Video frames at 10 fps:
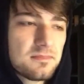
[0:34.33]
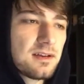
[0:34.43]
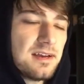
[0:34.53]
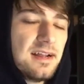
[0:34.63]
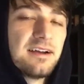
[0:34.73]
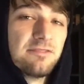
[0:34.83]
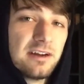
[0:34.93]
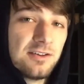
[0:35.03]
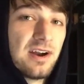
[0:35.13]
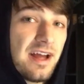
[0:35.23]

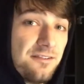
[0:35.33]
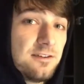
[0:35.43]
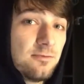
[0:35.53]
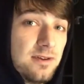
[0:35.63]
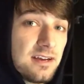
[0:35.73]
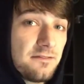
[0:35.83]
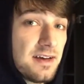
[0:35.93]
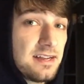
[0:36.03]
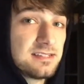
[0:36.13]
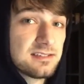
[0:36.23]
I've
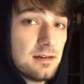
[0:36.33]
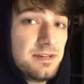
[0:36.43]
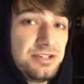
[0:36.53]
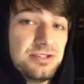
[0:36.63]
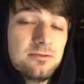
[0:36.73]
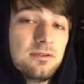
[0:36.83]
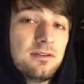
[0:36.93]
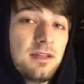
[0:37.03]
had some issue.